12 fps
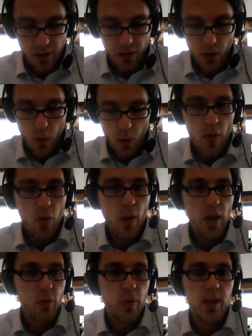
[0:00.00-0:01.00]
Yeah,
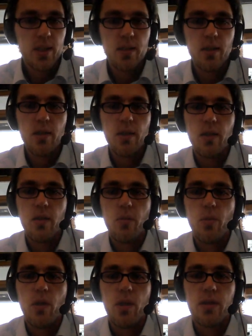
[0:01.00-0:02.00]
so one
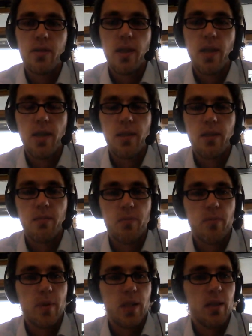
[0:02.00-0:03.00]
reason was
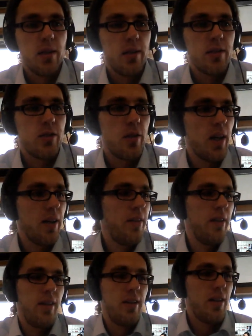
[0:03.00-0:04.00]
that
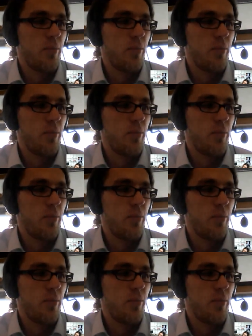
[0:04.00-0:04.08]
last